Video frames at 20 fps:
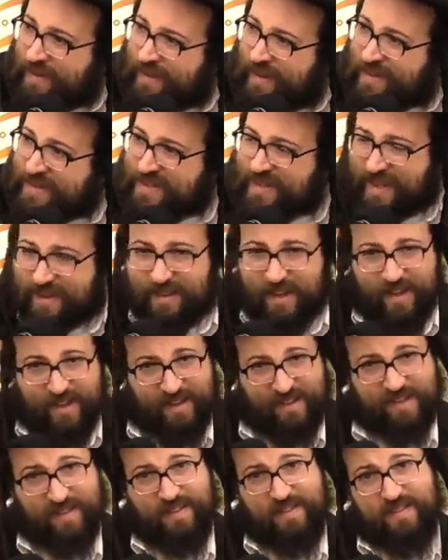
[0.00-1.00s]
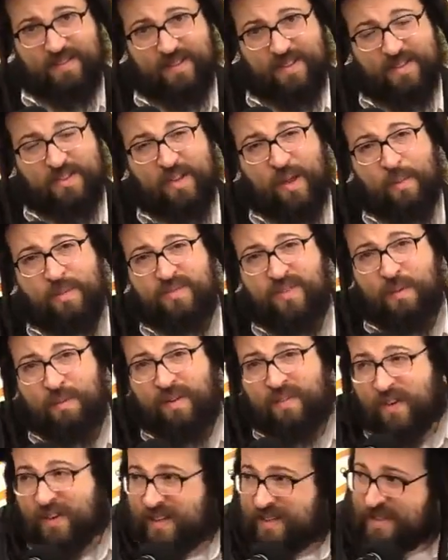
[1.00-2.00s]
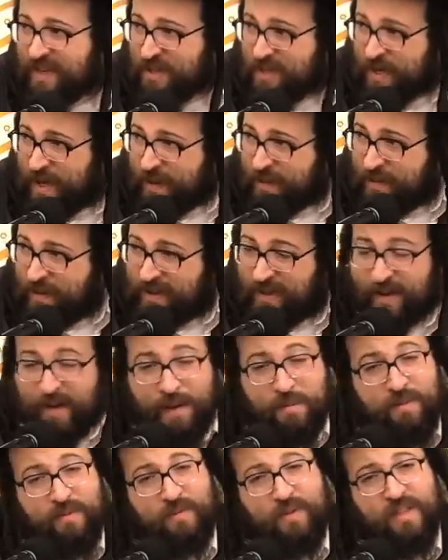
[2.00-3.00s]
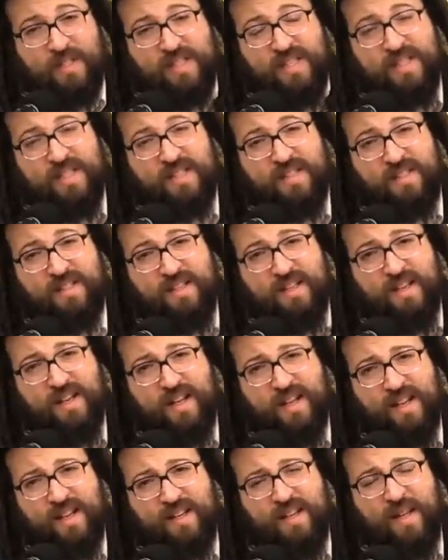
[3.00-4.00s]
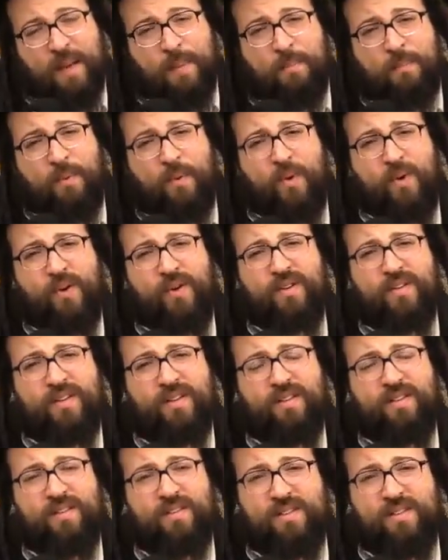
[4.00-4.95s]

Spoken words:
It's not like it comes from Avodas Hashem, but the Rebbe was the important